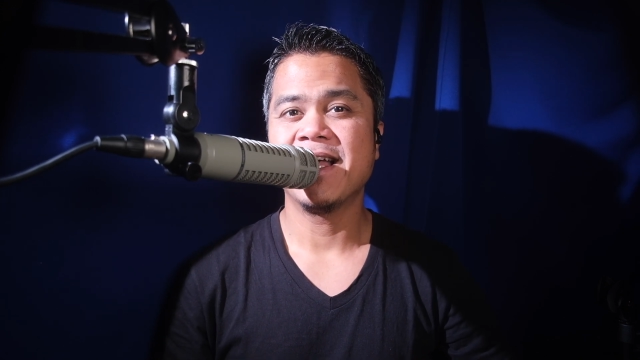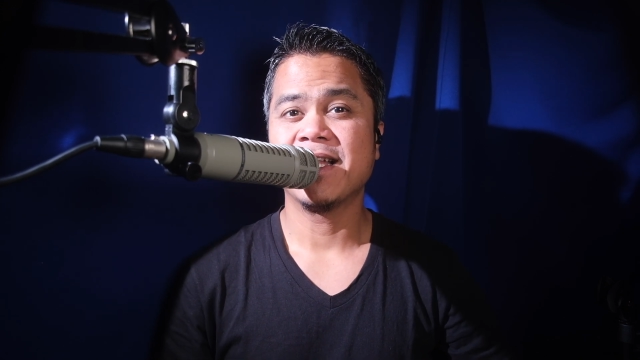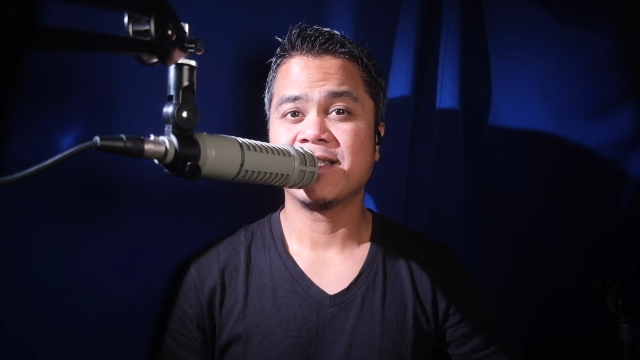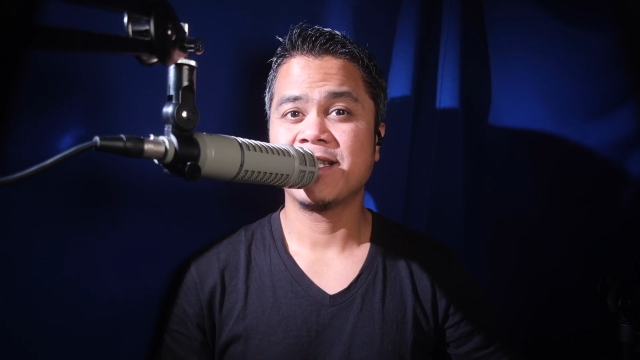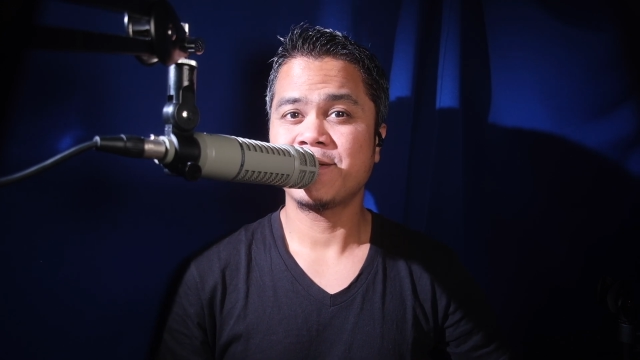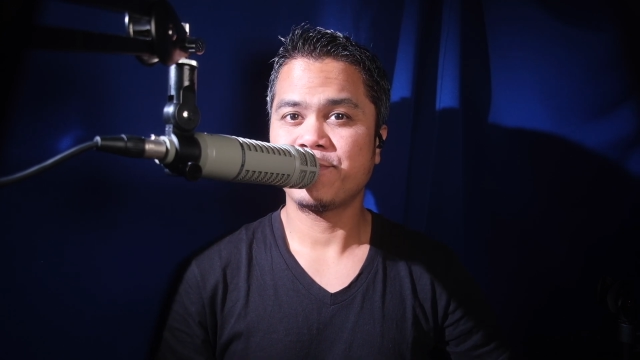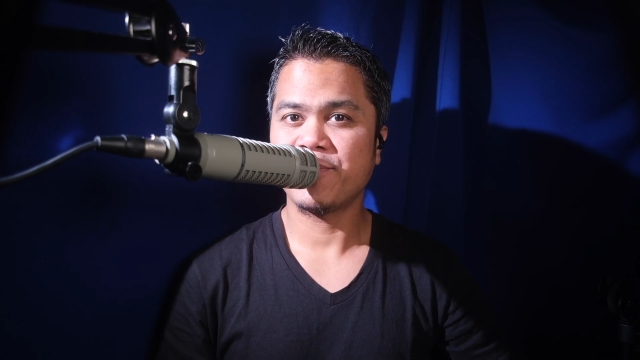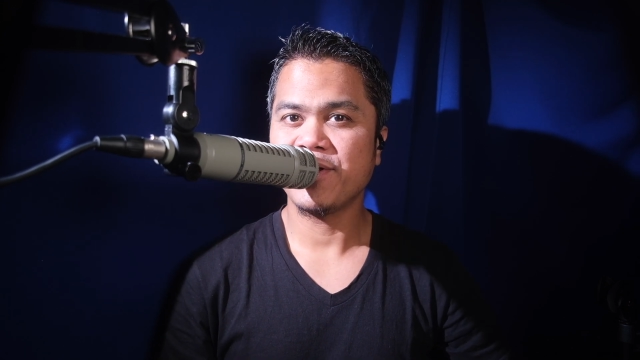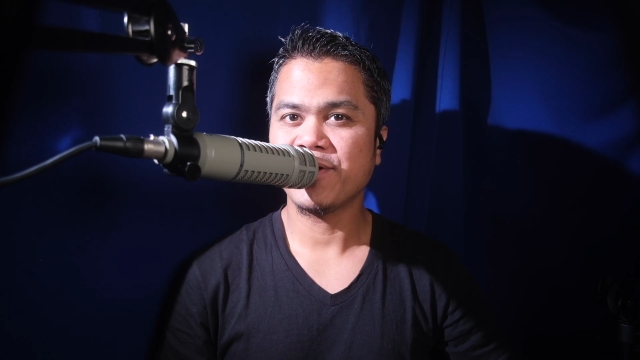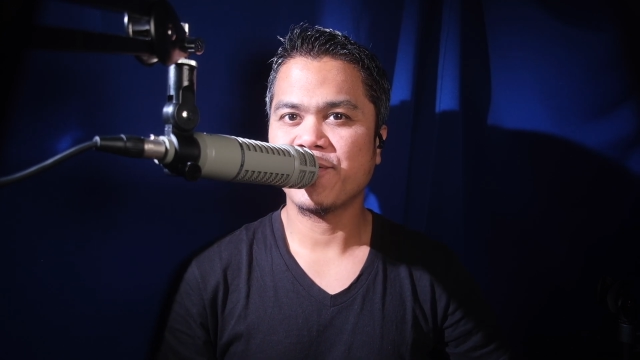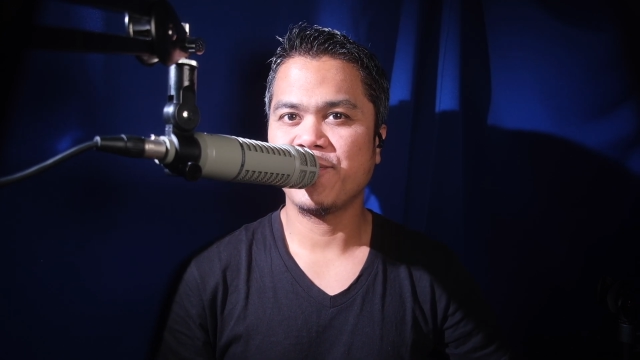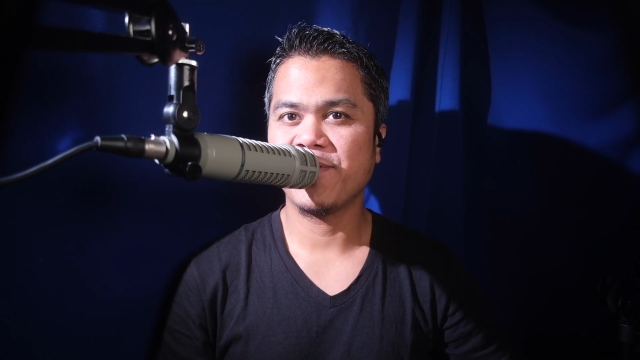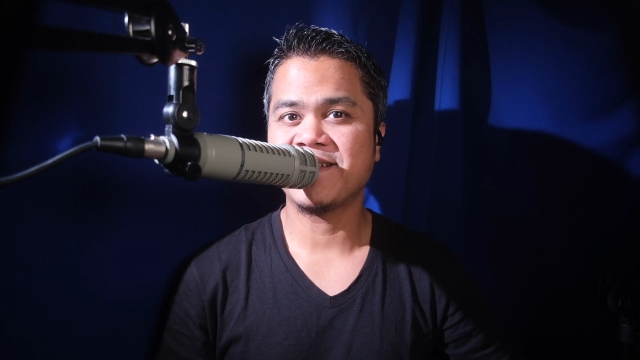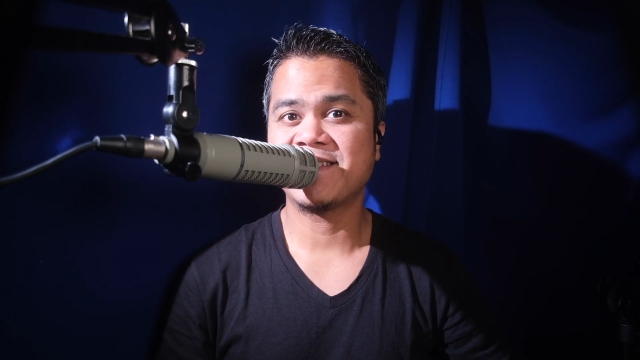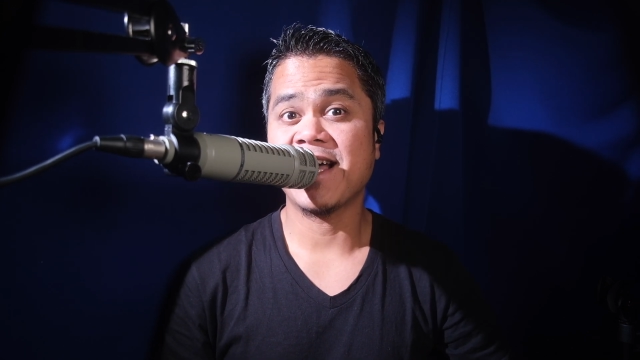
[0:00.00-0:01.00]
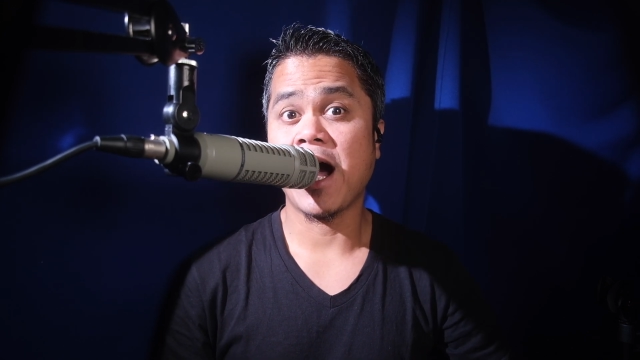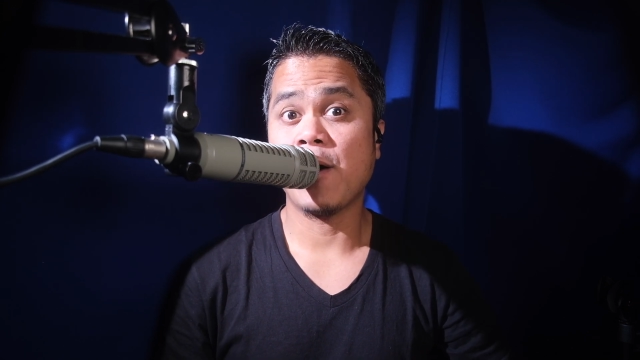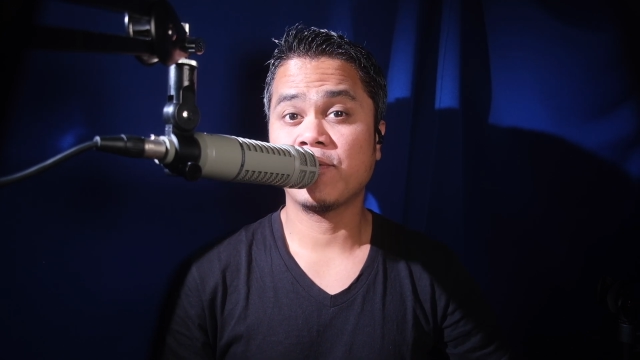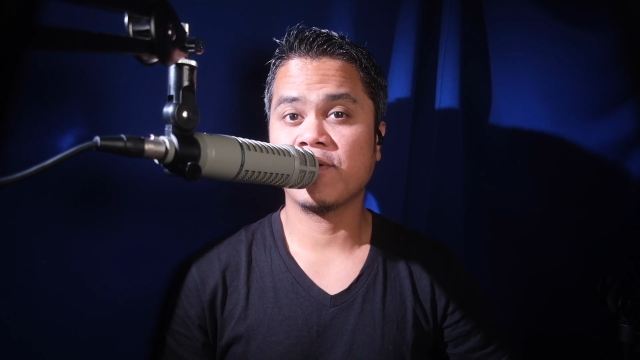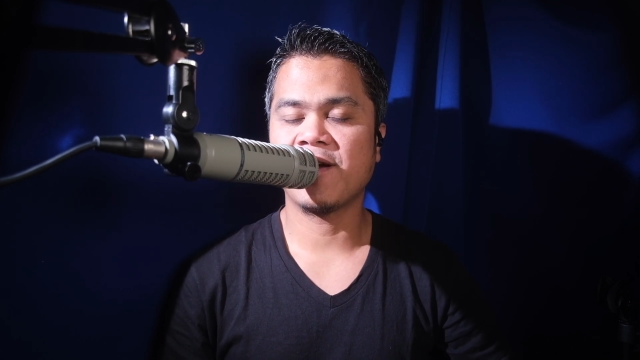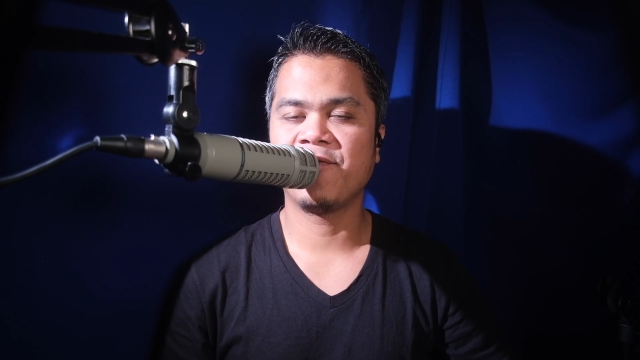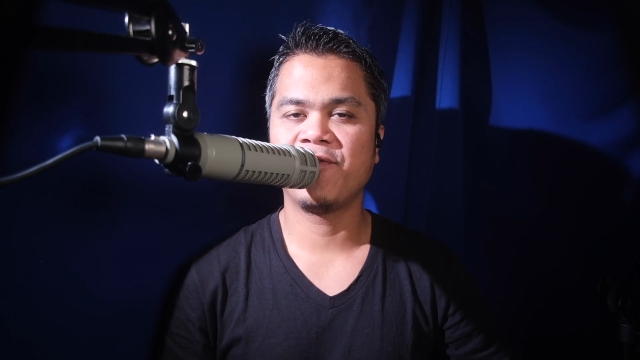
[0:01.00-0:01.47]
The sprint goal is the
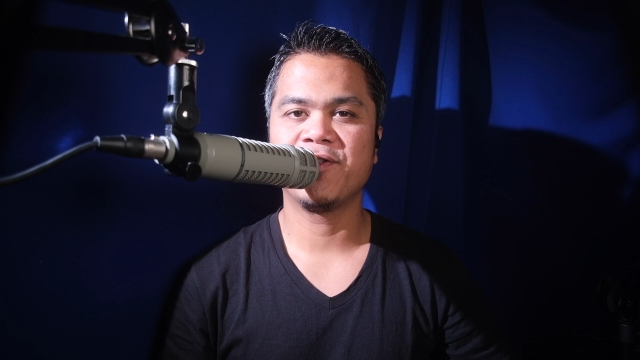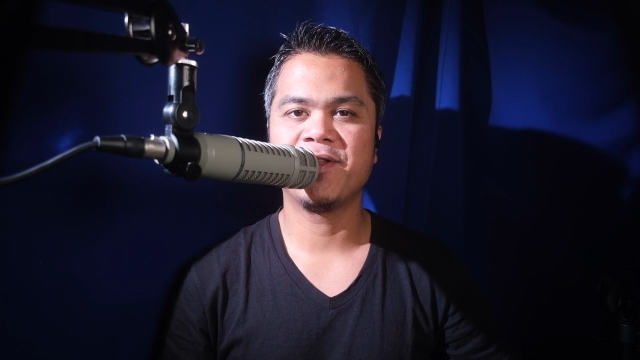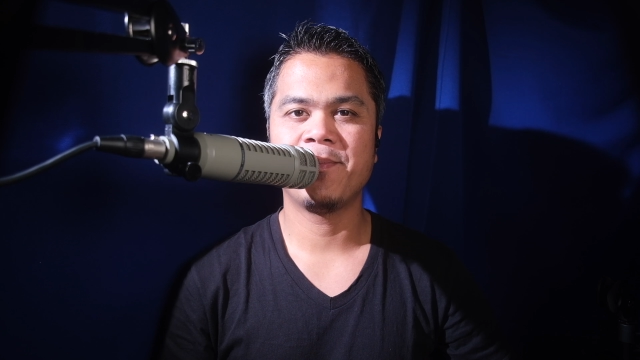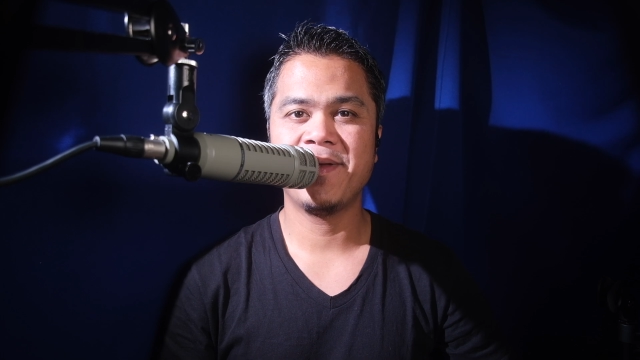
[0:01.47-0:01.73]
outcome for the